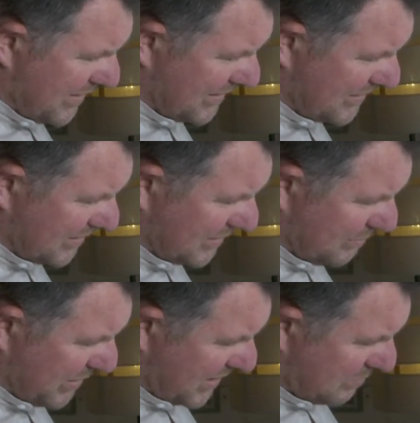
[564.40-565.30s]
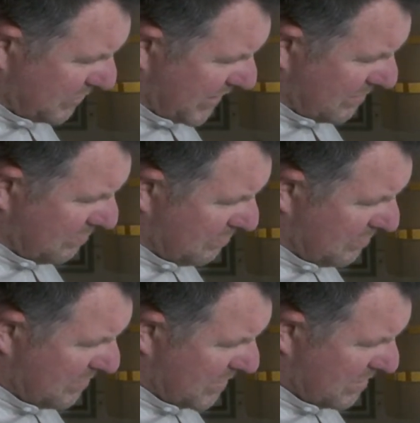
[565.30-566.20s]
it's not the best brain.
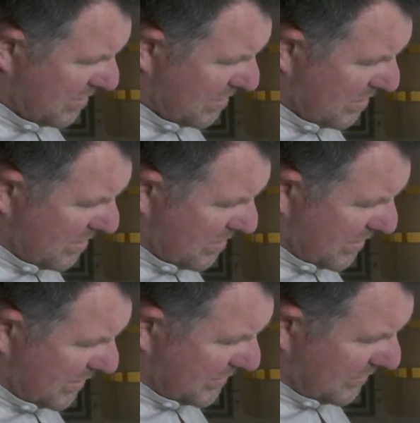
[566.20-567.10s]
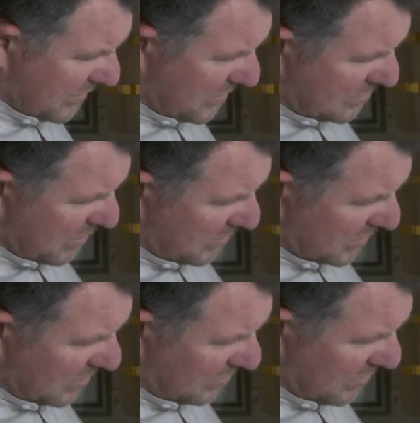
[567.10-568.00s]
Yeah, there's my
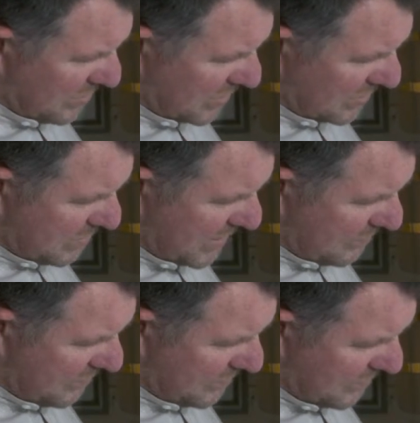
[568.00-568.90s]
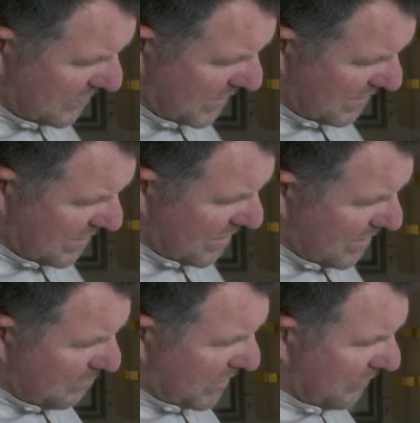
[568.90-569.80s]
Montgomery Burns bit.
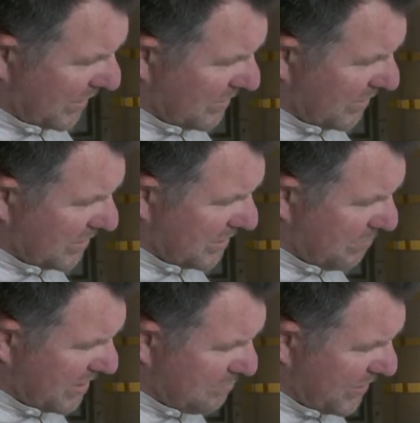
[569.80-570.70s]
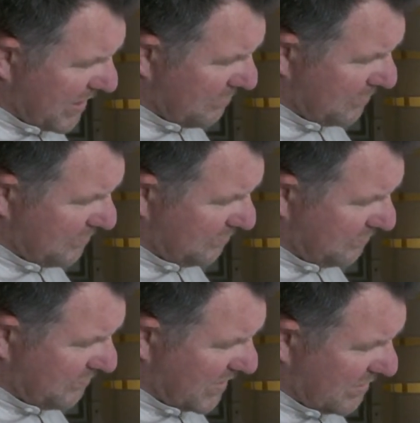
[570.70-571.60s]
But anyway, you got the midbrain,
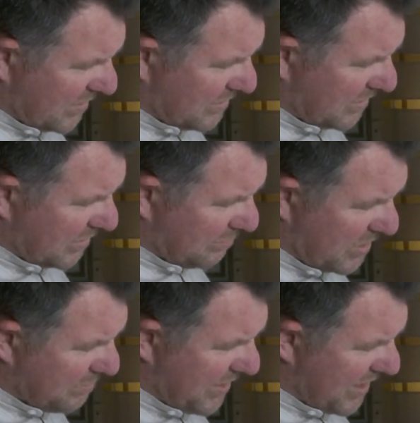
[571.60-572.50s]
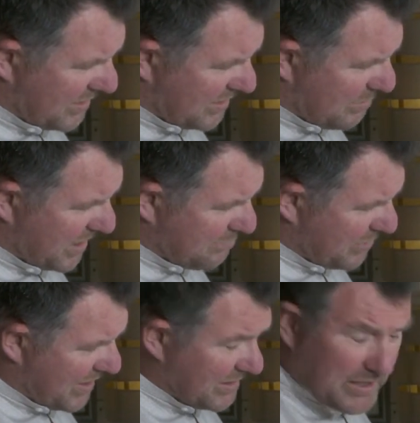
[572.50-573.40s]
the
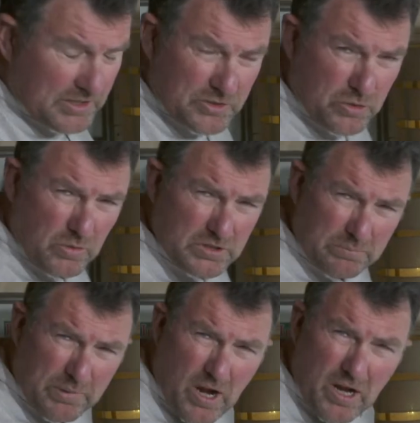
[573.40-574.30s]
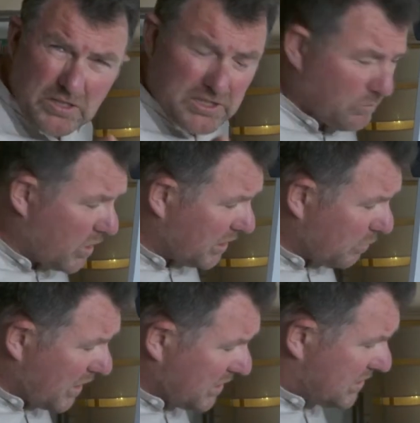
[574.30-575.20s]
midbrain that controls your bowels, your
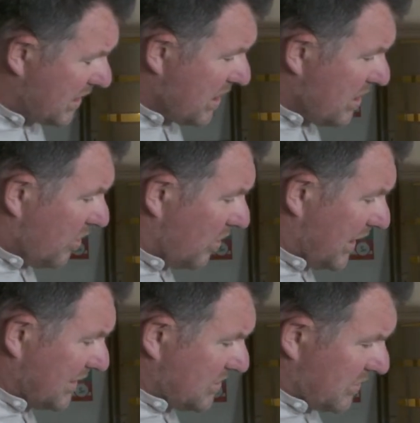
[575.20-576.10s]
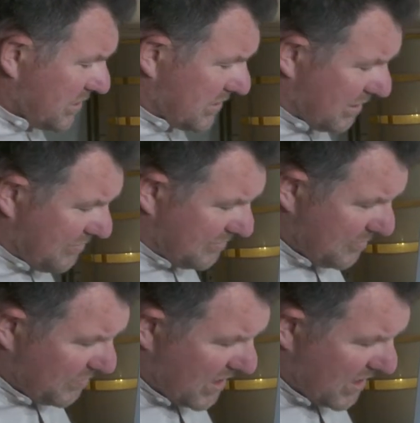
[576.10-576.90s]
waterworks, all that sort of stuff.